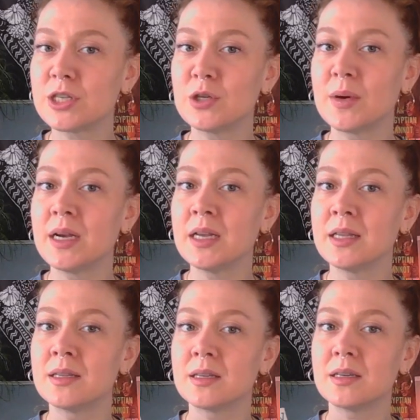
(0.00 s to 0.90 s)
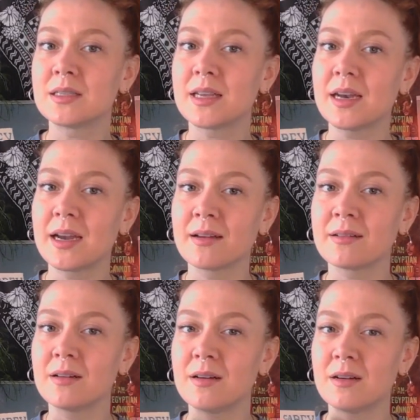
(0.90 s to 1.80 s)
you in the
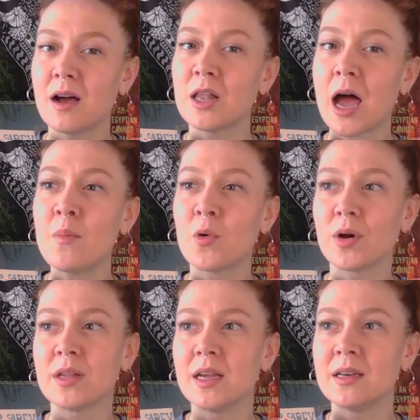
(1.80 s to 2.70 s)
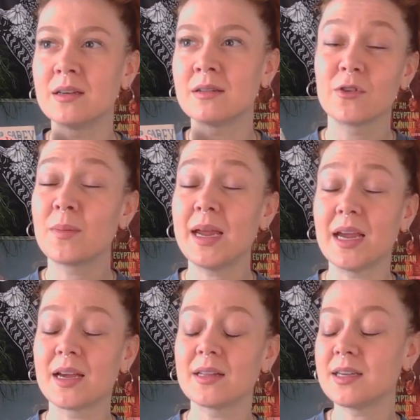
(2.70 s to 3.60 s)
setting a lot more than, for
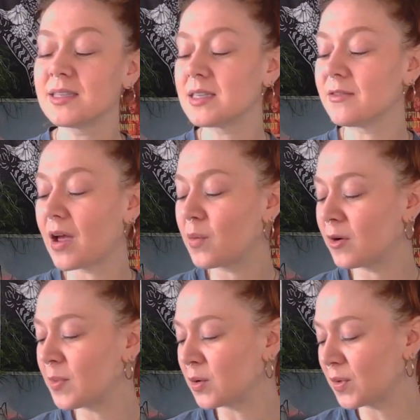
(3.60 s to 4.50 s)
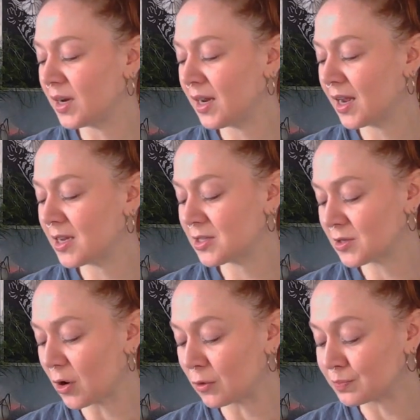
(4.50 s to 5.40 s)
me at least, if I would have been reading it.
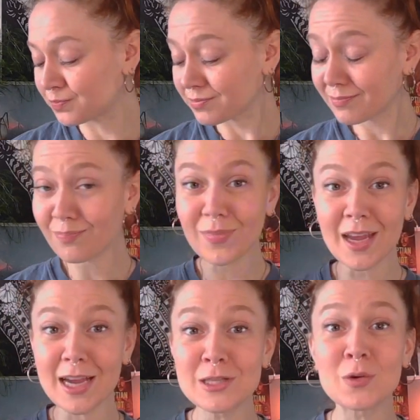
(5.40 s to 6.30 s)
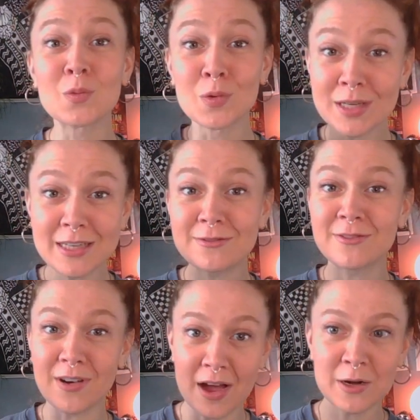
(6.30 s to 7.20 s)
So it's a really
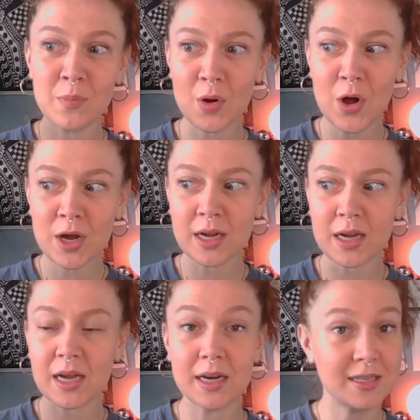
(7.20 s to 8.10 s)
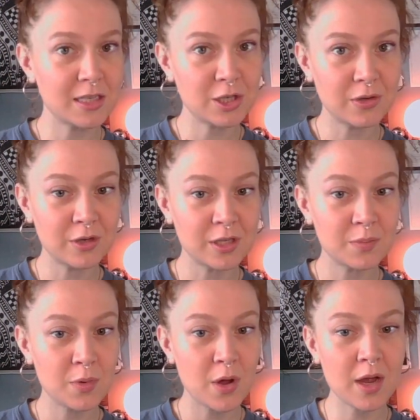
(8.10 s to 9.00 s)
fun book. It is a children's
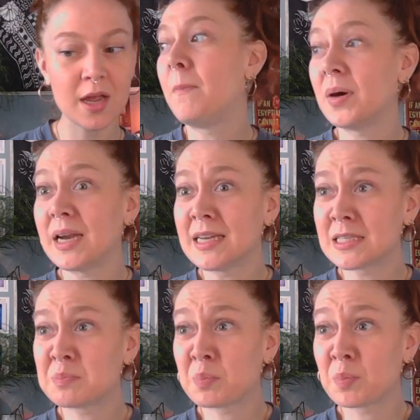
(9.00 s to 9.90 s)
book, but it's